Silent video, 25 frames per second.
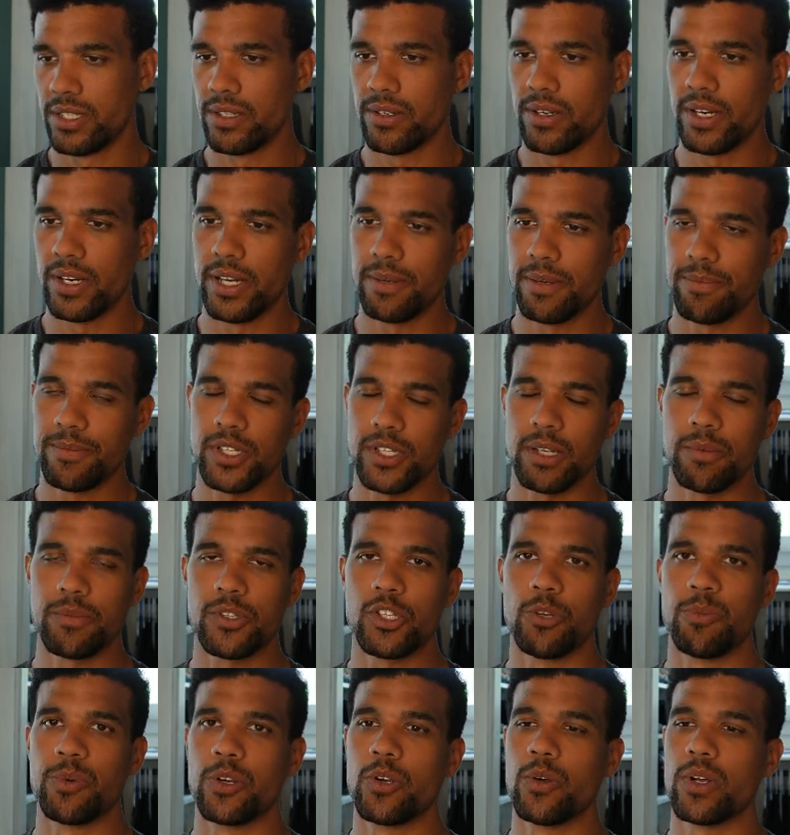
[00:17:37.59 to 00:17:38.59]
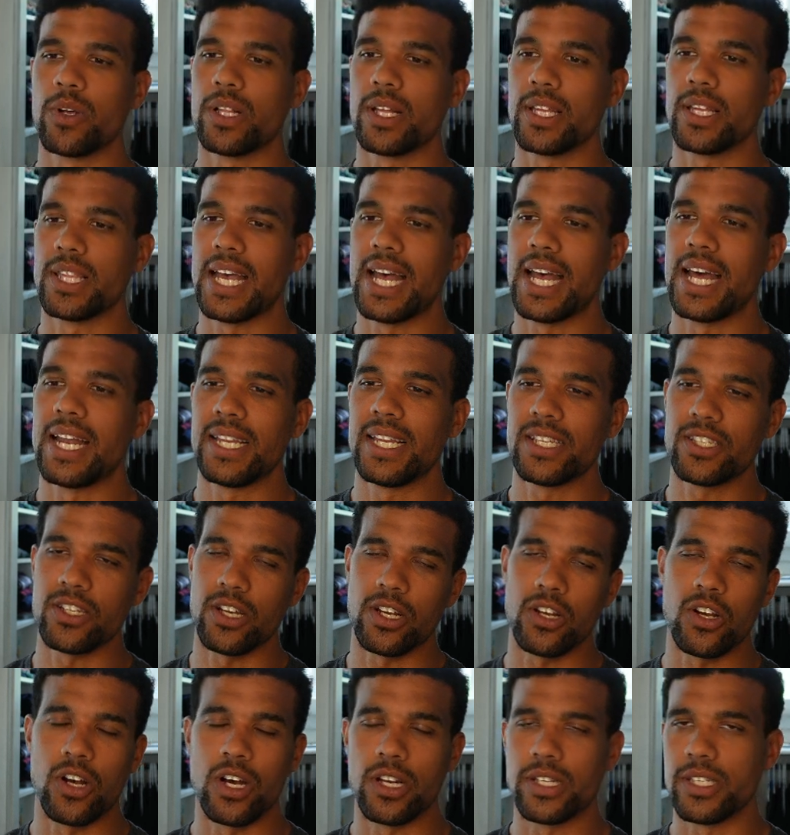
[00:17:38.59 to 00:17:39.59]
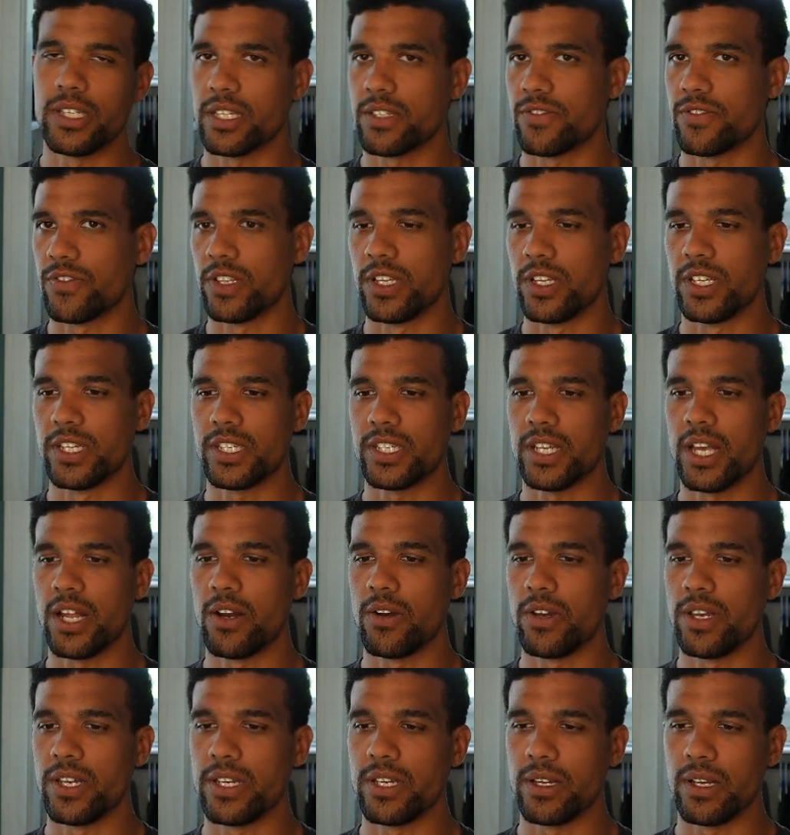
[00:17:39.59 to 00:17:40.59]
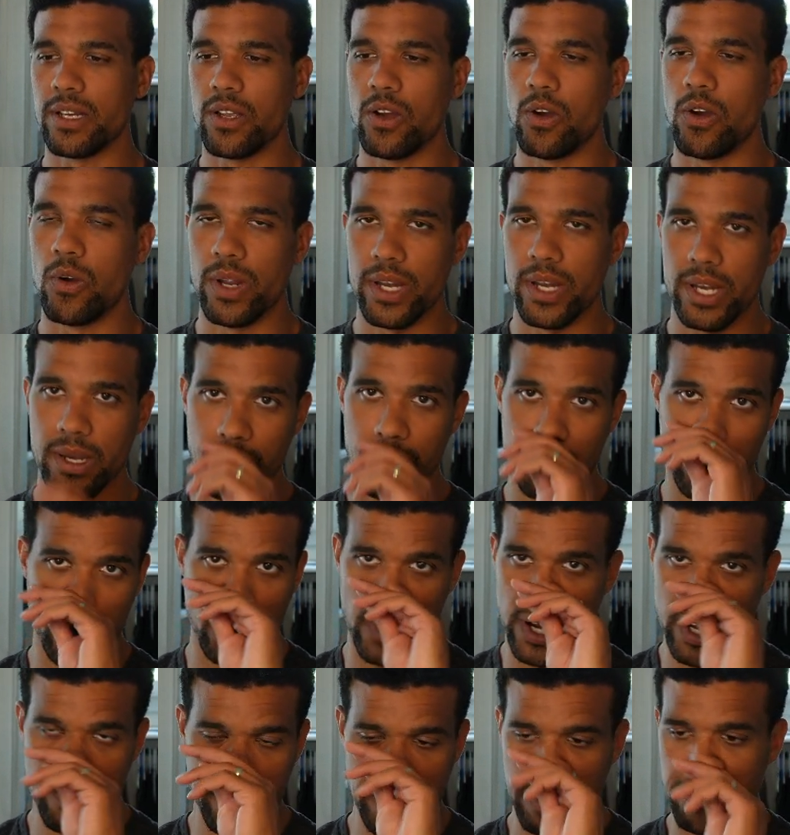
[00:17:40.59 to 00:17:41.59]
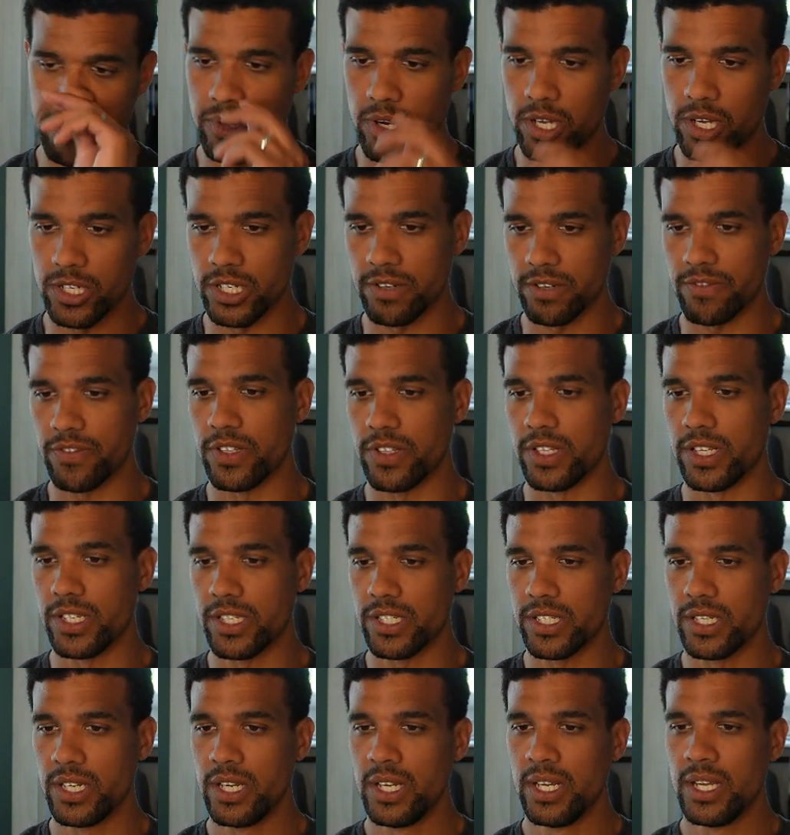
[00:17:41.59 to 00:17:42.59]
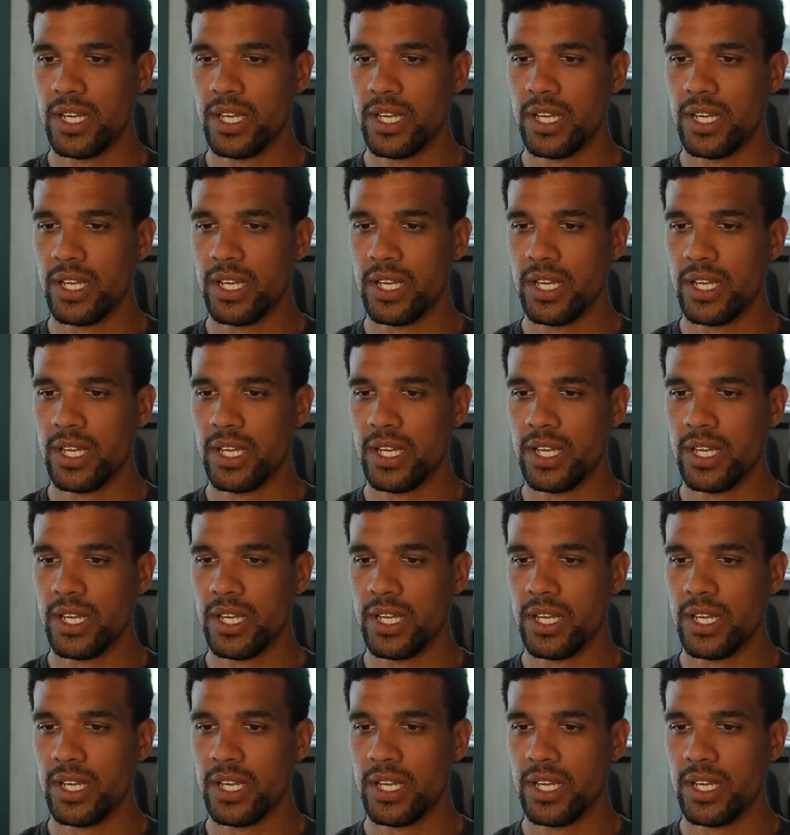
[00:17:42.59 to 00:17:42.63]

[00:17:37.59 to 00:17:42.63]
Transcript: All right, something super quick like that. It's got context for this. I don't need to go in and create a big project for this.